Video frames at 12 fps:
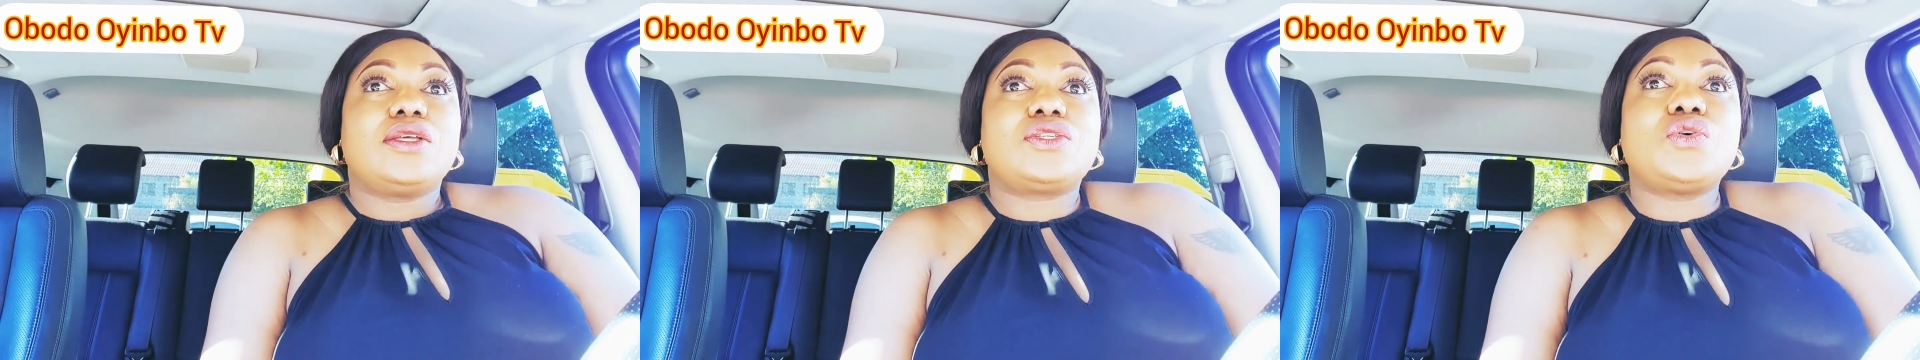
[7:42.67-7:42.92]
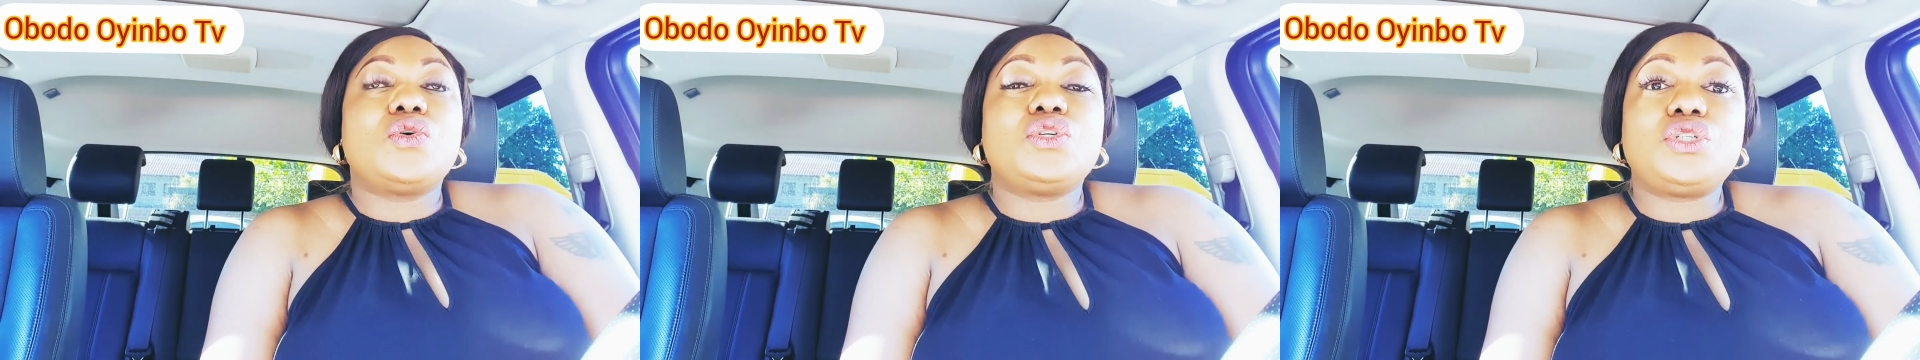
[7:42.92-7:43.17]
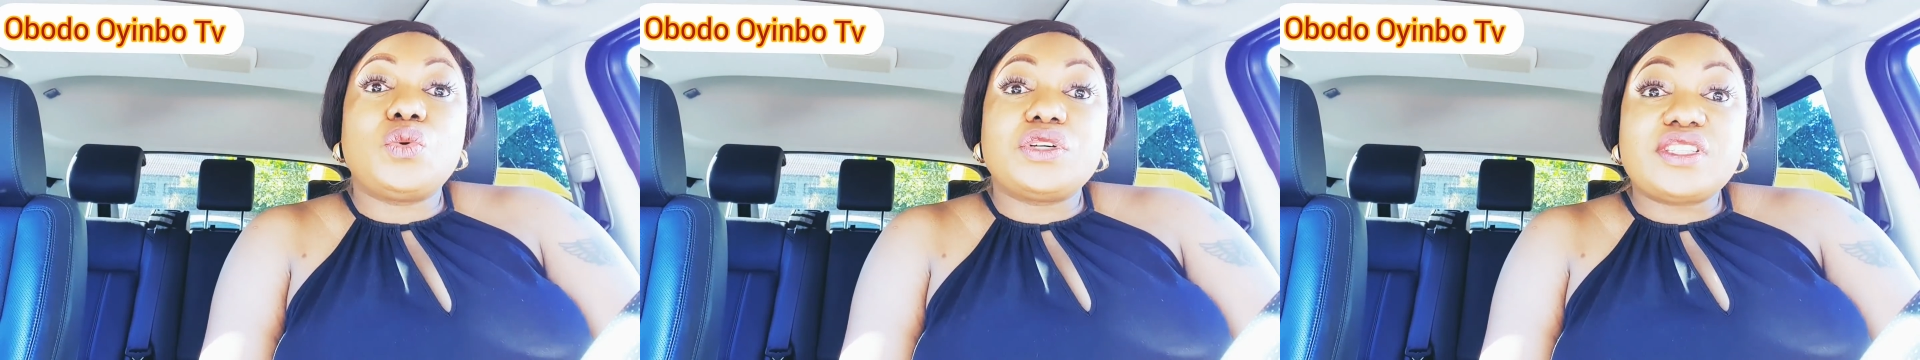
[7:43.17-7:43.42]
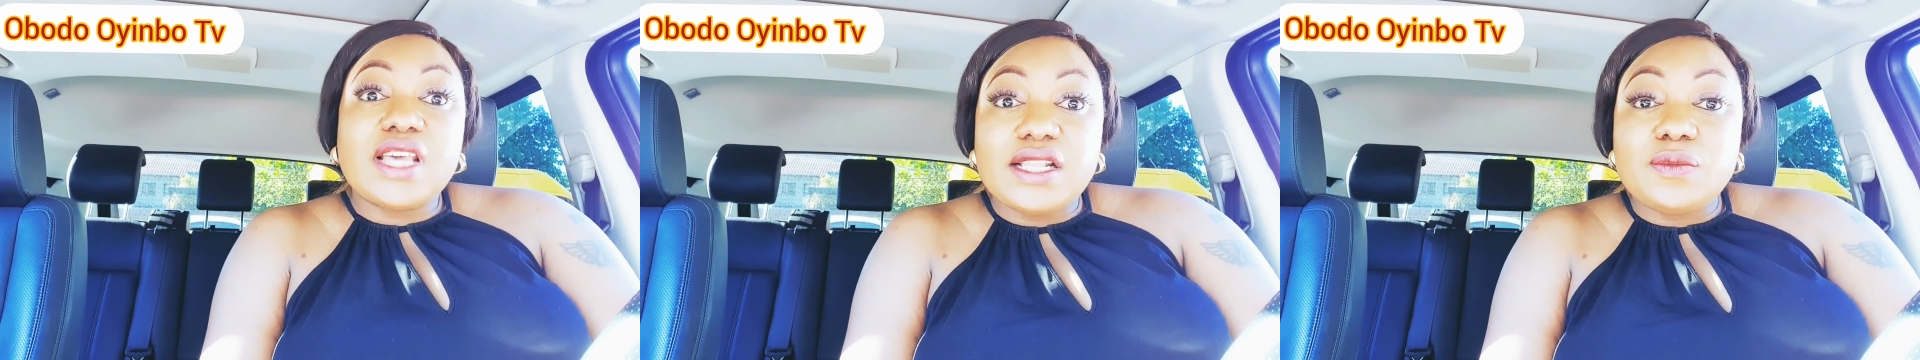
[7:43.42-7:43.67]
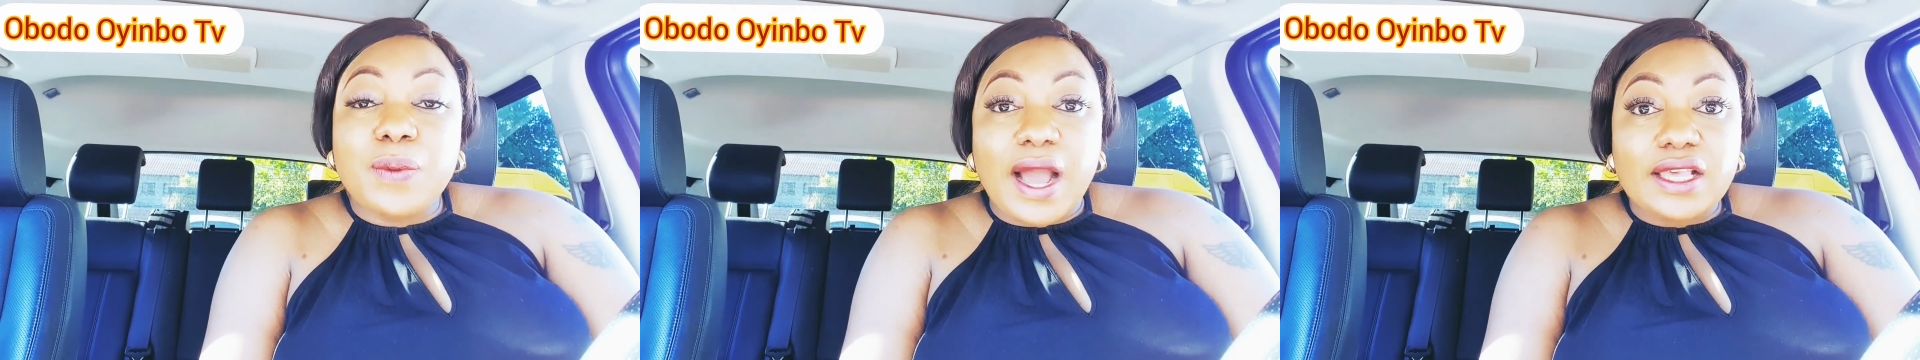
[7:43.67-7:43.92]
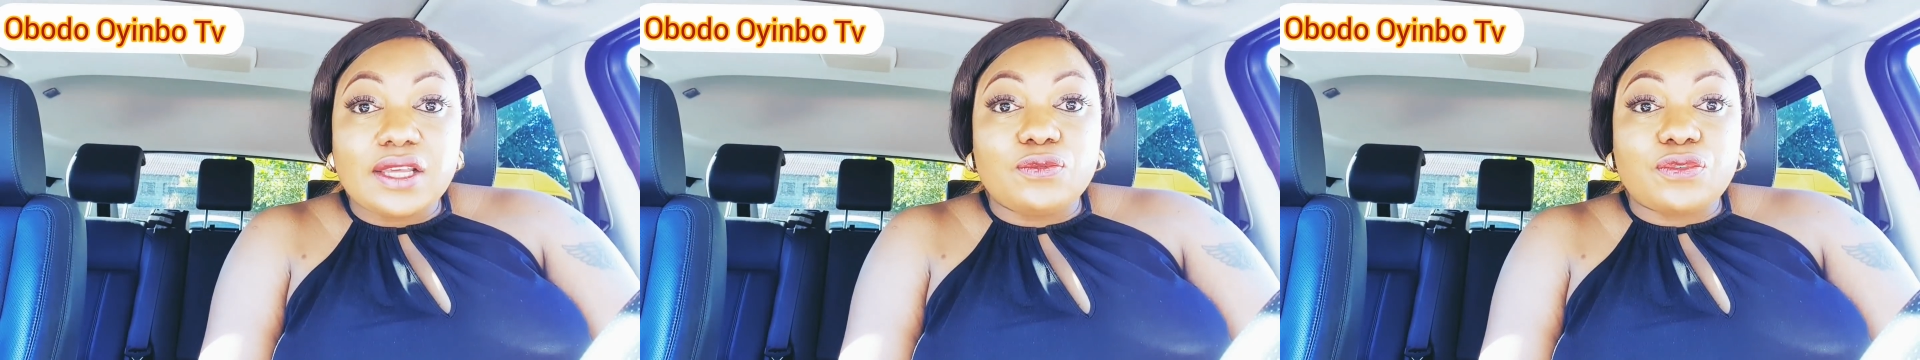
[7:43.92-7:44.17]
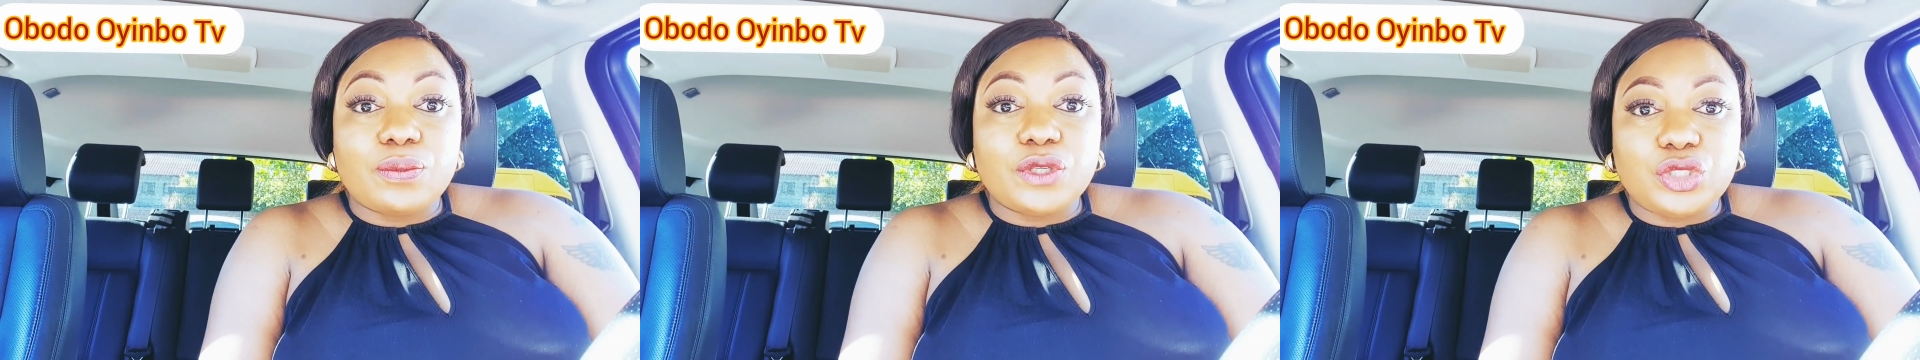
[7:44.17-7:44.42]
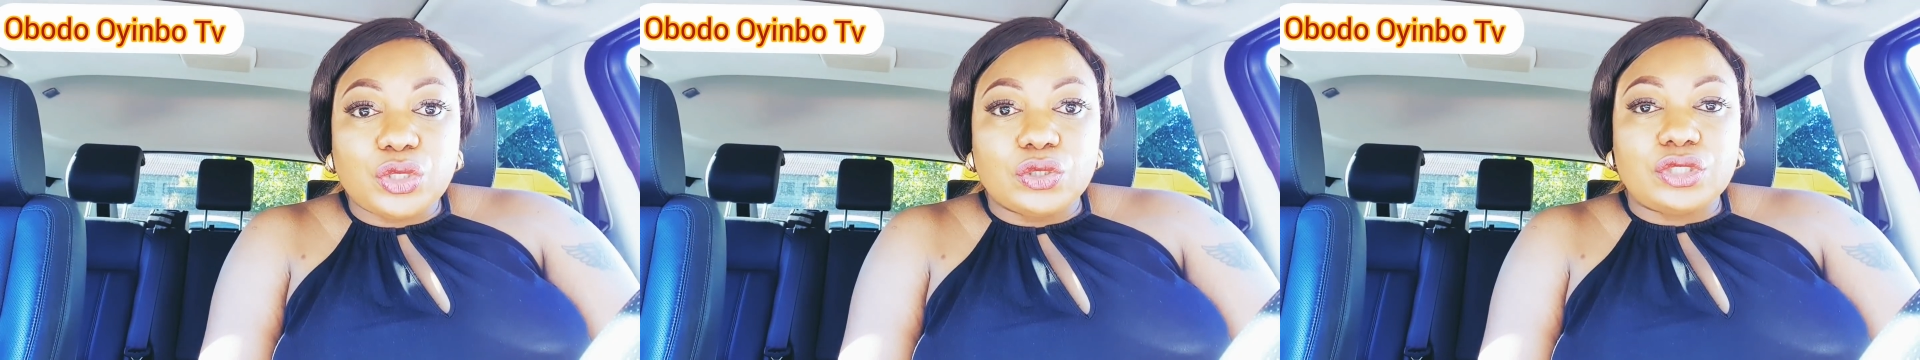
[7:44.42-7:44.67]
So she was sent packing from the
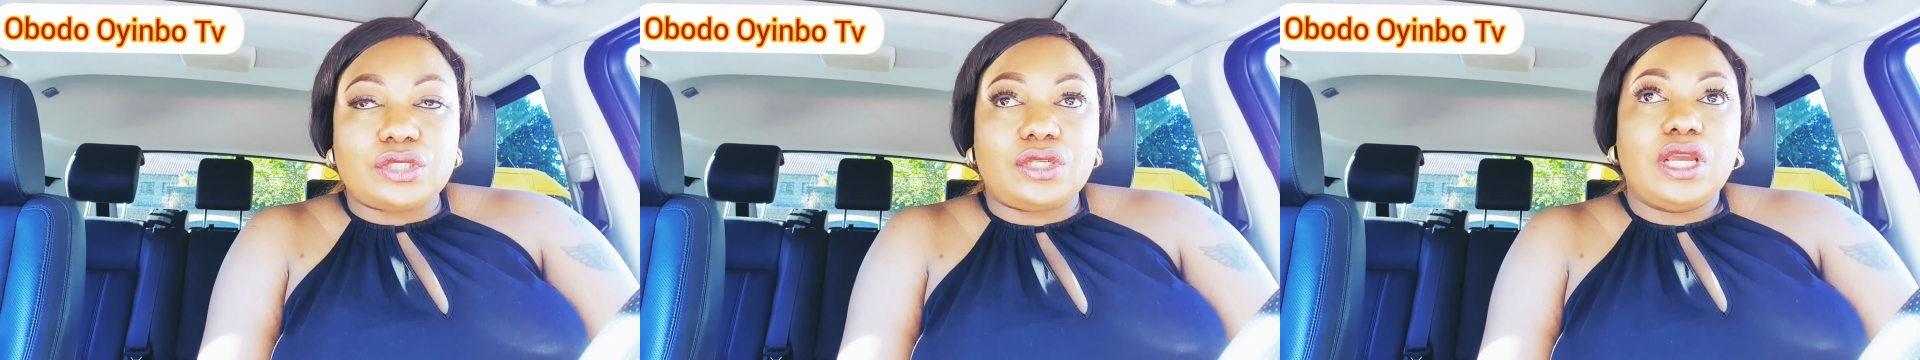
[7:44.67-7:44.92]
church.